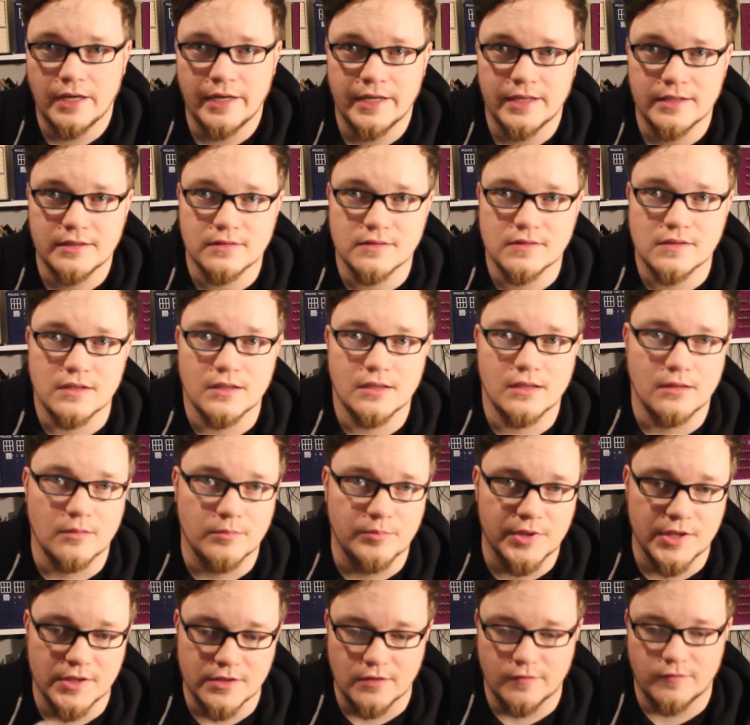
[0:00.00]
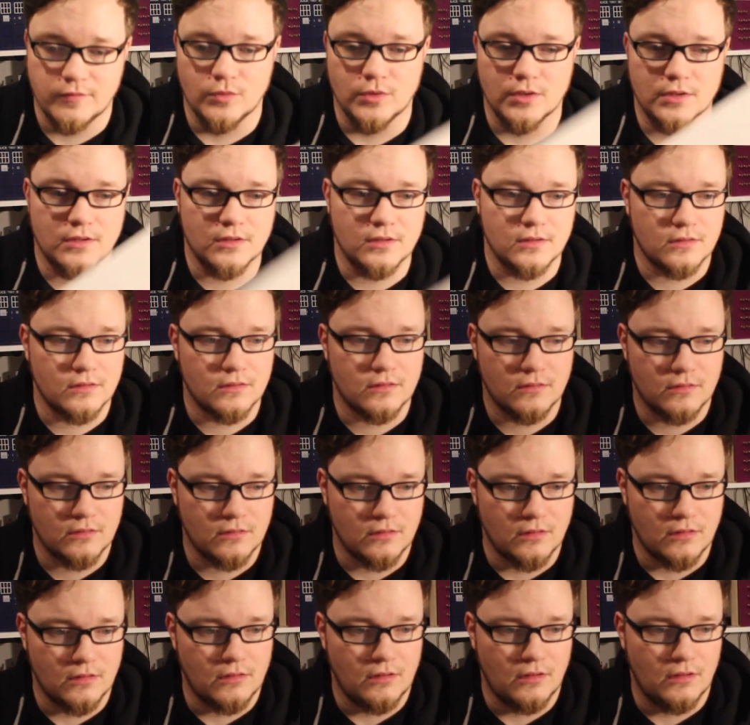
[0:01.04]
I had this little piece of wood
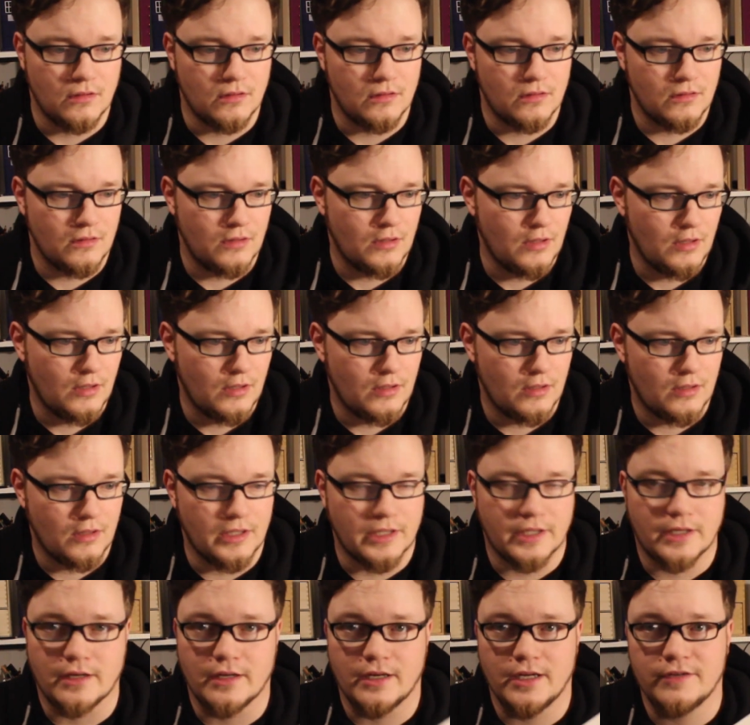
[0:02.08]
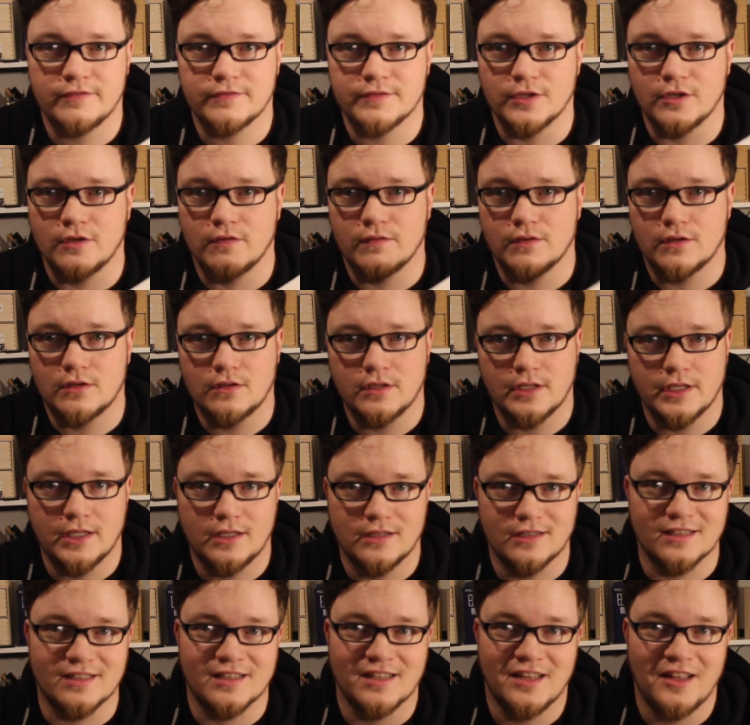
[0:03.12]
like left over,
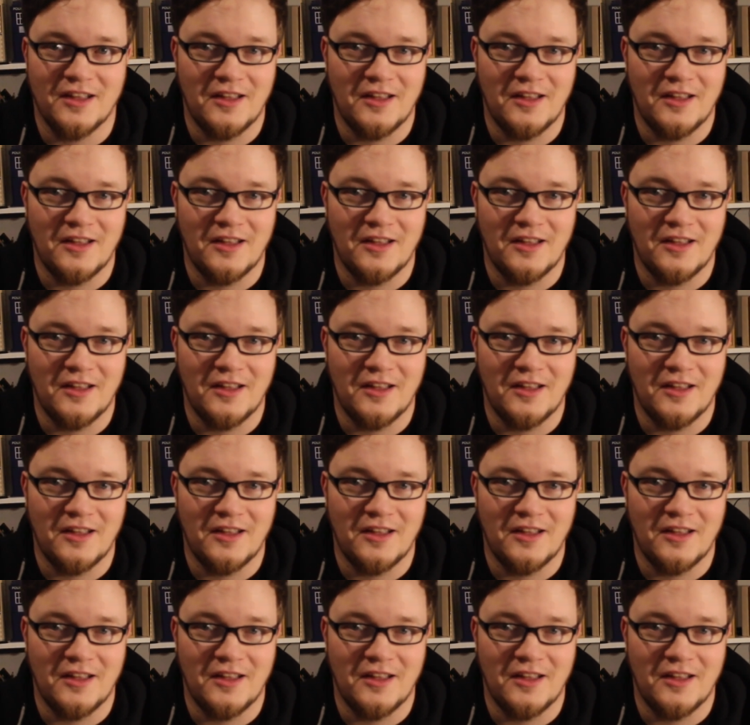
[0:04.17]
and